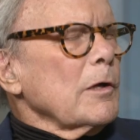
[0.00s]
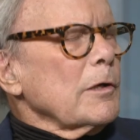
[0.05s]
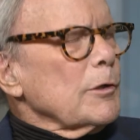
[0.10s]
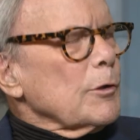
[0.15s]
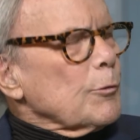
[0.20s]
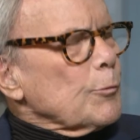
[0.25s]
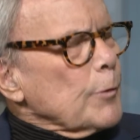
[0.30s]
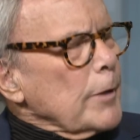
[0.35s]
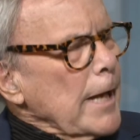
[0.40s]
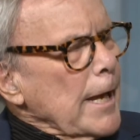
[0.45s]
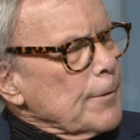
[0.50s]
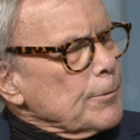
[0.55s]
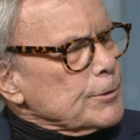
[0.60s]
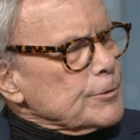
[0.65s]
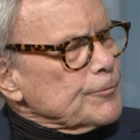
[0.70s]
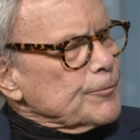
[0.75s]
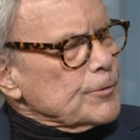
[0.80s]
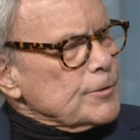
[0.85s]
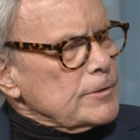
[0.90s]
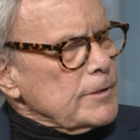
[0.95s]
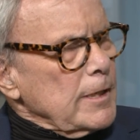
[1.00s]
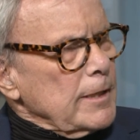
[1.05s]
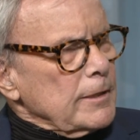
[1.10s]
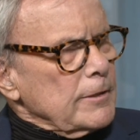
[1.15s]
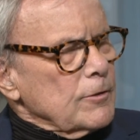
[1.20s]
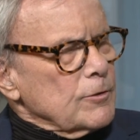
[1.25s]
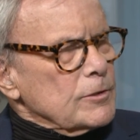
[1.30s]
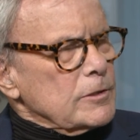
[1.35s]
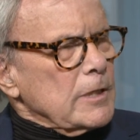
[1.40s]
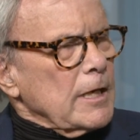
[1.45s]
When I was first
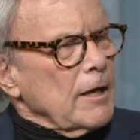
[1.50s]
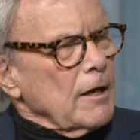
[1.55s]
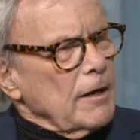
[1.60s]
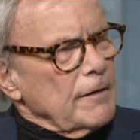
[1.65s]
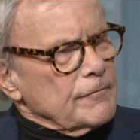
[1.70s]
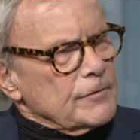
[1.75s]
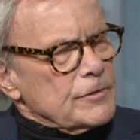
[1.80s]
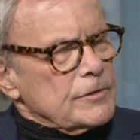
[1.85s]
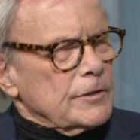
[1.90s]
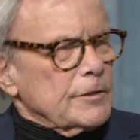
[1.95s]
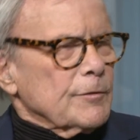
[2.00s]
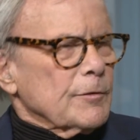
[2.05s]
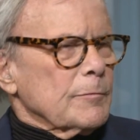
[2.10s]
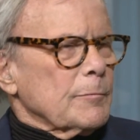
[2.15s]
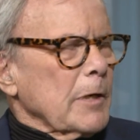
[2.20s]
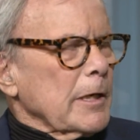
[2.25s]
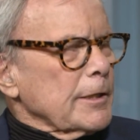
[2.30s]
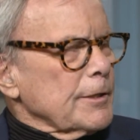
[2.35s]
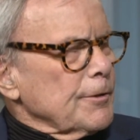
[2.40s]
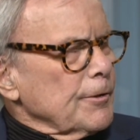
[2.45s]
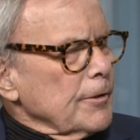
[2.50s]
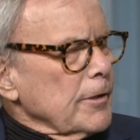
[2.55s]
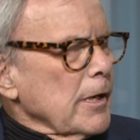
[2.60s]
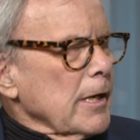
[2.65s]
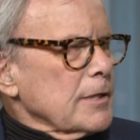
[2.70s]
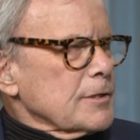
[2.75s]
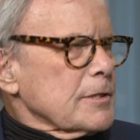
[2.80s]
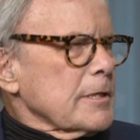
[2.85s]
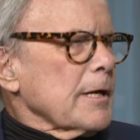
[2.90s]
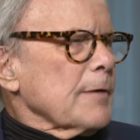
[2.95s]
diagnosed, obviously with my
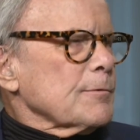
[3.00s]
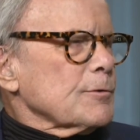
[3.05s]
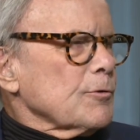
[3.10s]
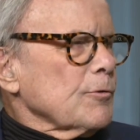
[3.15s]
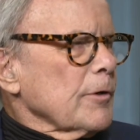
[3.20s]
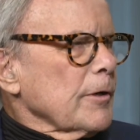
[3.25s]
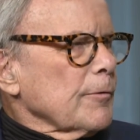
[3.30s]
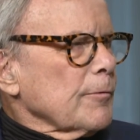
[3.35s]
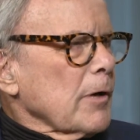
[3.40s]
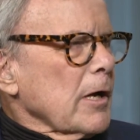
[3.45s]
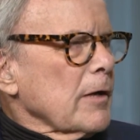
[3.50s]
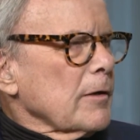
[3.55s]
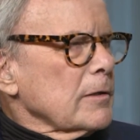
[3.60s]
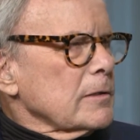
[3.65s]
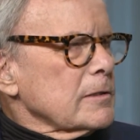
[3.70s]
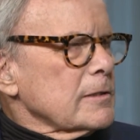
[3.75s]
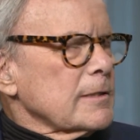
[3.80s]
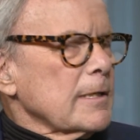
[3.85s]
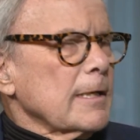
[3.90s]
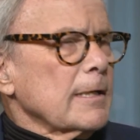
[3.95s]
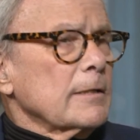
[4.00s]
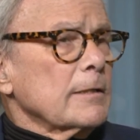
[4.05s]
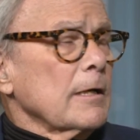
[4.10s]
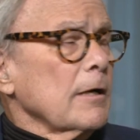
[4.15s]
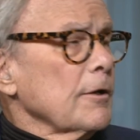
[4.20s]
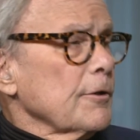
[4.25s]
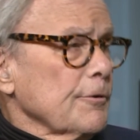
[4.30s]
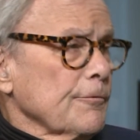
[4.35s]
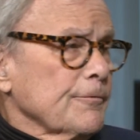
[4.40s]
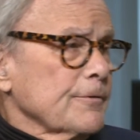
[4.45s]
curiosity, I was going around and saying to
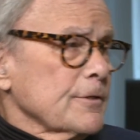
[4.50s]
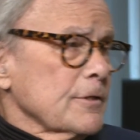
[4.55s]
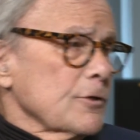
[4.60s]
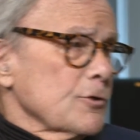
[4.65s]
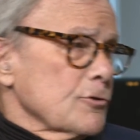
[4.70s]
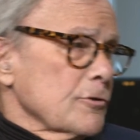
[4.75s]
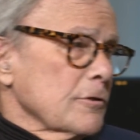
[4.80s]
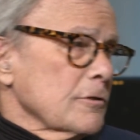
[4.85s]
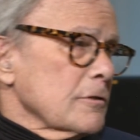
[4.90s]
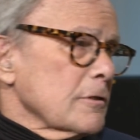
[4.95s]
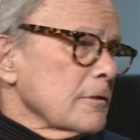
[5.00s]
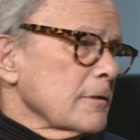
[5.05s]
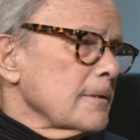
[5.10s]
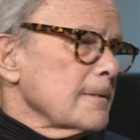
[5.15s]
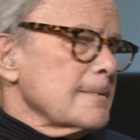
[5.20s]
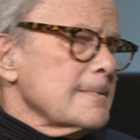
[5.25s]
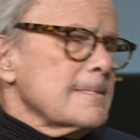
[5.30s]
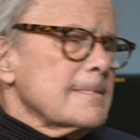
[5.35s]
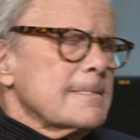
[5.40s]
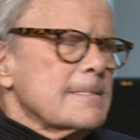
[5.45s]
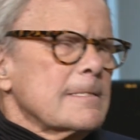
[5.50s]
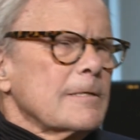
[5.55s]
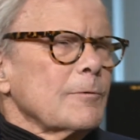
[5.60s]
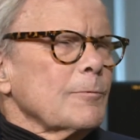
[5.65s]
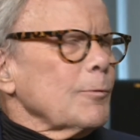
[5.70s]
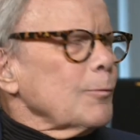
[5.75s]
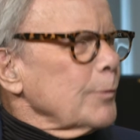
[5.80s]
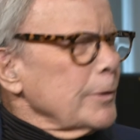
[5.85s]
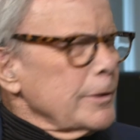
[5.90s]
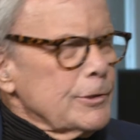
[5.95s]
other physicians,
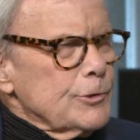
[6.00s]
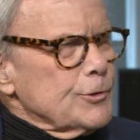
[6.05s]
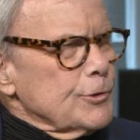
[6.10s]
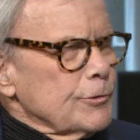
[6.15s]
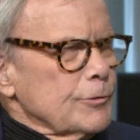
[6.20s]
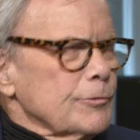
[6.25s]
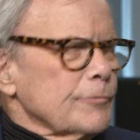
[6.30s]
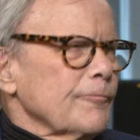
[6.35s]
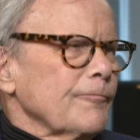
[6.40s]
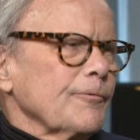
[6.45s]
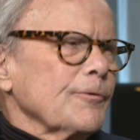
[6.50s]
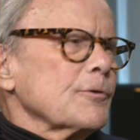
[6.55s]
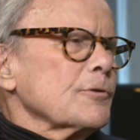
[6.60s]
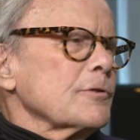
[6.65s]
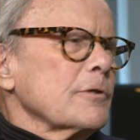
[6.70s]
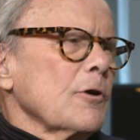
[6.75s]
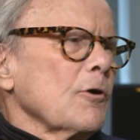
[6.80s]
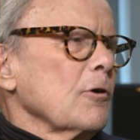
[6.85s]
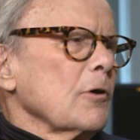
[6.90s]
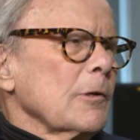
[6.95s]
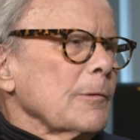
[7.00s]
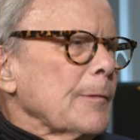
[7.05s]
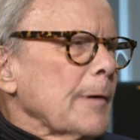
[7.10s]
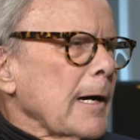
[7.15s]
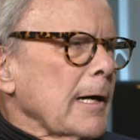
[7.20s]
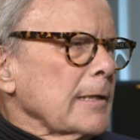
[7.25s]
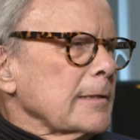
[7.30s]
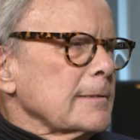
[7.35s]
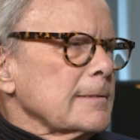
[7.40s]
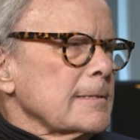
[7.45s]
when did you first know
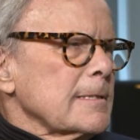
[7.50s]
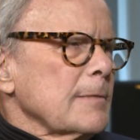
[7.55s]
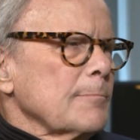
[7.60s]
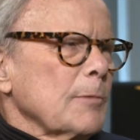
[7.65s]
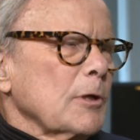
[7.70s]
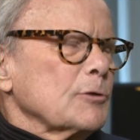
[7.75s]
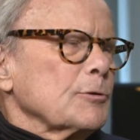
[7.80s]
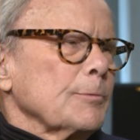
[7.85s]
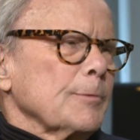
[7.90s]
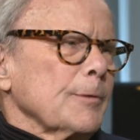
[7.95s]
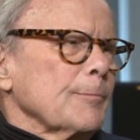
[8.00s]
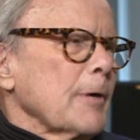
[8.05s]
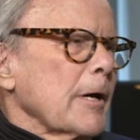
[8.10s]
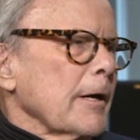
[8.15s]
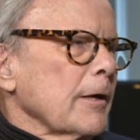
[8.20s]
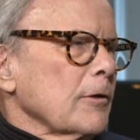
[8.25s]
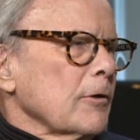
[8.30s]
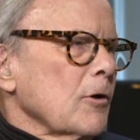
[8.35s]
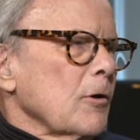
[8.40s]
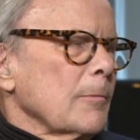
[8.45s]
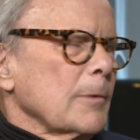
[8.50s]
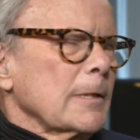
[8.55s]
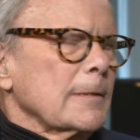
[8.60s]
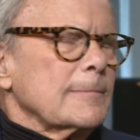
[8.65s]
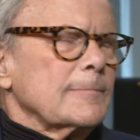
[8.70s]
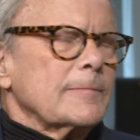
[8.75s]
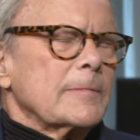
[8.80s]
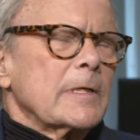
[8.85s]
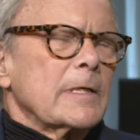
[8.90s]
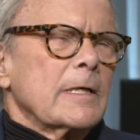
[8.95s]
about multiple myeloma?
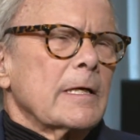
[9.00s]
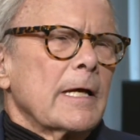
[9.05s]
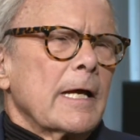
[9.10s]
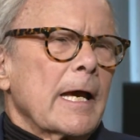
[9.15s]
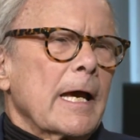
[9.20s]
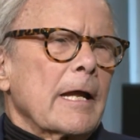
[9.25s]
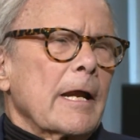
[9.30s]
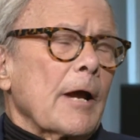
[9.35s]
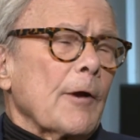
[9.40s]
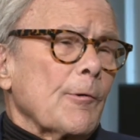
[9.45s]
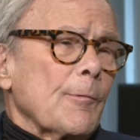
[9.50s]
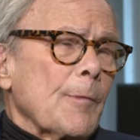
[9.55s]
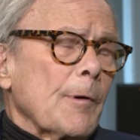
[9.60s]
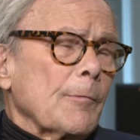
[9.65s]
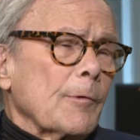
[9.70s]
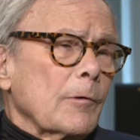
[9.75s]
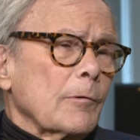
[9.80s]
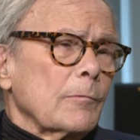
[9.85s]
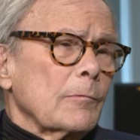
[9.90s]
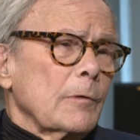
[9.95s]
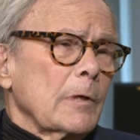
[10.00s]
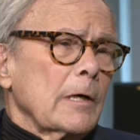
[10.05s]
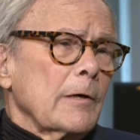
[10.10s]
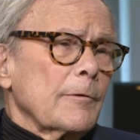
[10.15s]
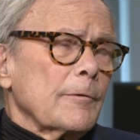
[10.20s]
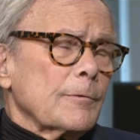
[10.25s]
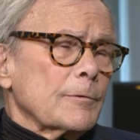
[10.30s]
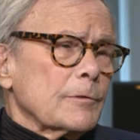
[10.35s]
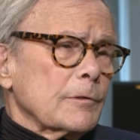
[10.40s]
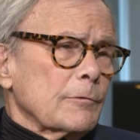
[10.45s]
And I remember
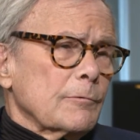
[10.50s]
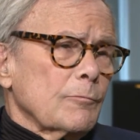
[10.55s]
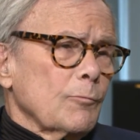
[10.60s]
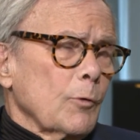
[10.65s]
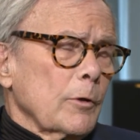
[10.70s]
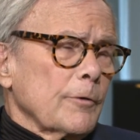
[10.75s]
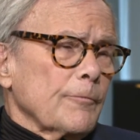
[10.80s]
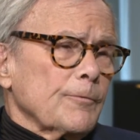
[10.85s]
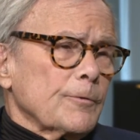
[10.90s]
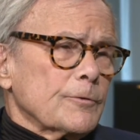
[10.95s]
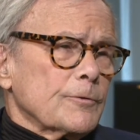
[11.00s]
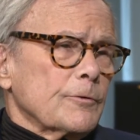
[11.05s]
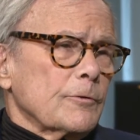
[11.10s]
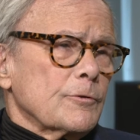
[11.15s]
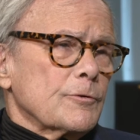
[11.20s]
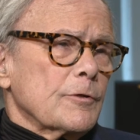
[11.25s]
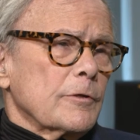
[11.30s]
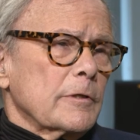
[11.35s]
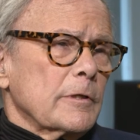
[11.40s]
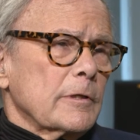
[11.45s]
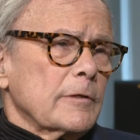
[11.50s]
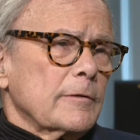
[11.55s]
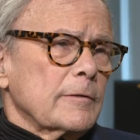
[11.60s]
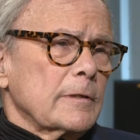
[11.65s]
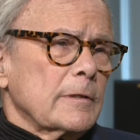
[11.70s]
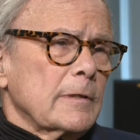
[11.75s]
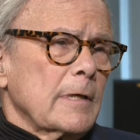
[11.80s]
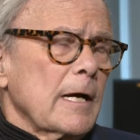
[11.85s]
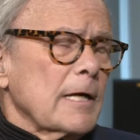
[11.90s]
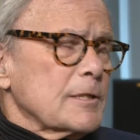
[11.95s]
there was a wonderful surgeon at
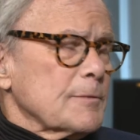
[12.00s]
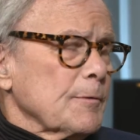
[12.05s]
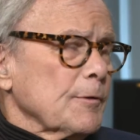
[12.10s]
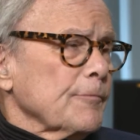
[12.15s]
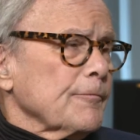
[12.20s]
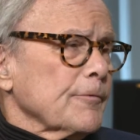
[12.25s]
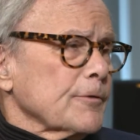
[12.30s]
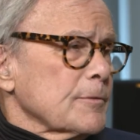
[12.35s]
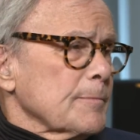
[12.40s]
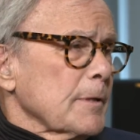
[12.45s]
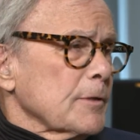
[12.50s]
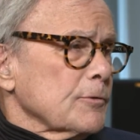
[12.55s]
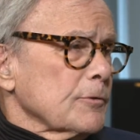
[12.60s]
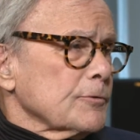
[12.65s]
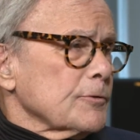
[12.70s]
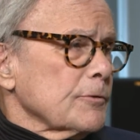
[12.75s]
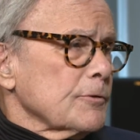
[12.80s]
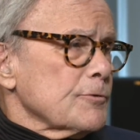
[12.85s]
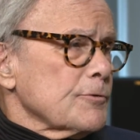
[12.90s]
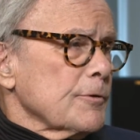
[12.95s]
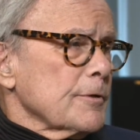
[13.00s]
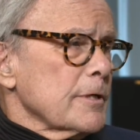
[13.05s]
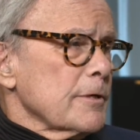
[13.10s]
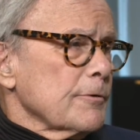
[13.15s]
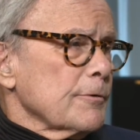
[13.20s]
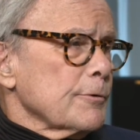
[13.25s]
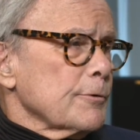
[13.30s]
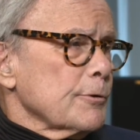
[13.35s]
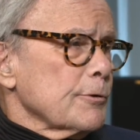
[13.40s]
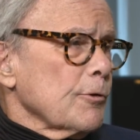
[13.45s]
the Hospital for Special Surgery
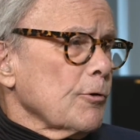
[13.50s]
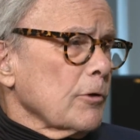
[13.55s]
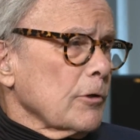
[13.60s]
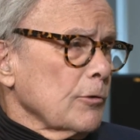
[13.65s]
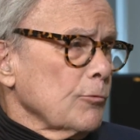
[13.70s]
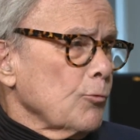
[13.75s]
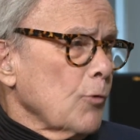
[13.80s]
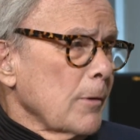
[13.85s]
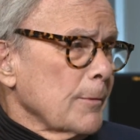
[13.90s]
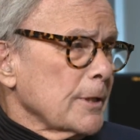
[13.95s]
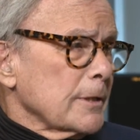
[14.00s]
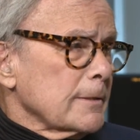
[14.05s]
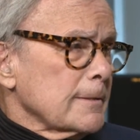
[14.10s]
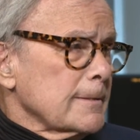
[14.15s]
here in New York, a woman